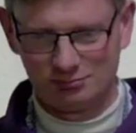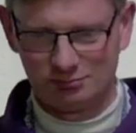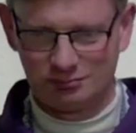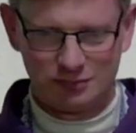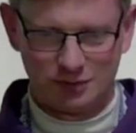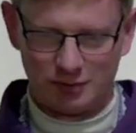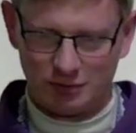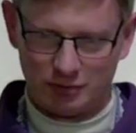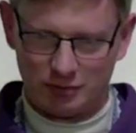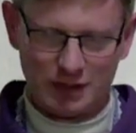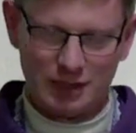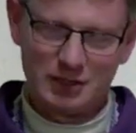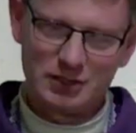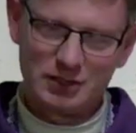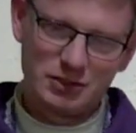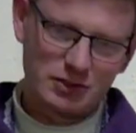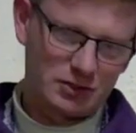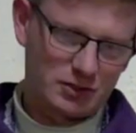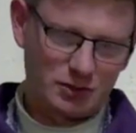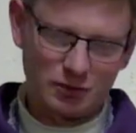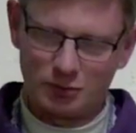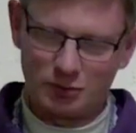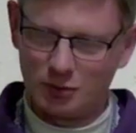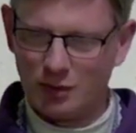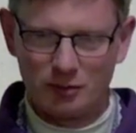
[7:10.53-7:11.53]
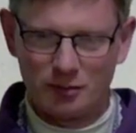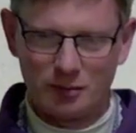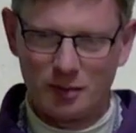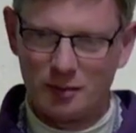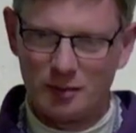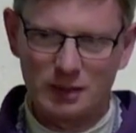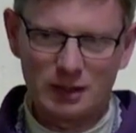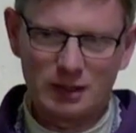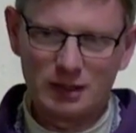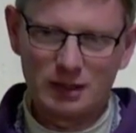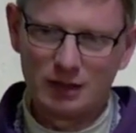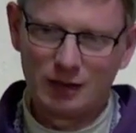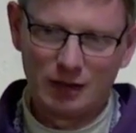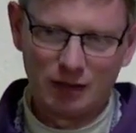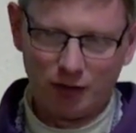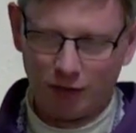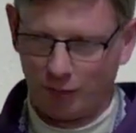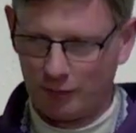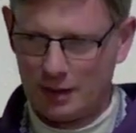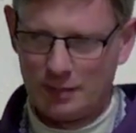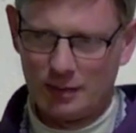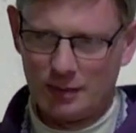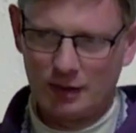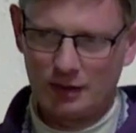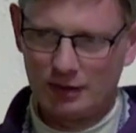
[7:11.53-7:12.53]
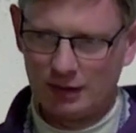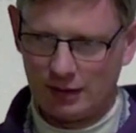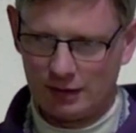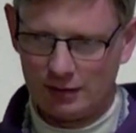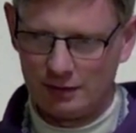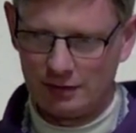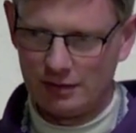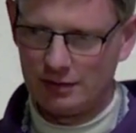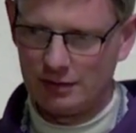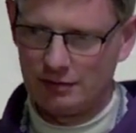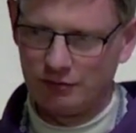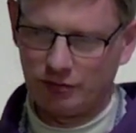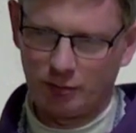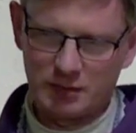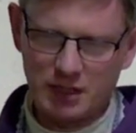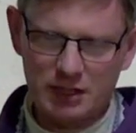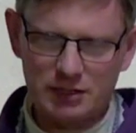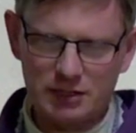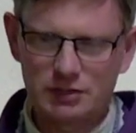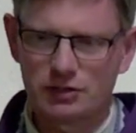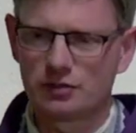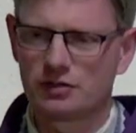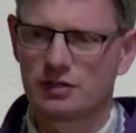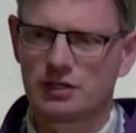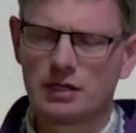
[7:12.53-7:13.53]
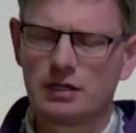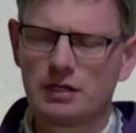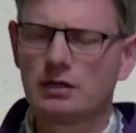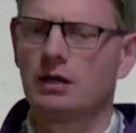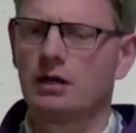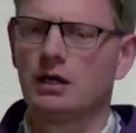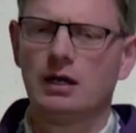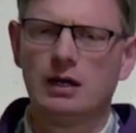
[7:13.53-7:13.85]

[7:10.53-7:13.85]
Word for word: the religious or whoever it may be, or people in, from yesteryear.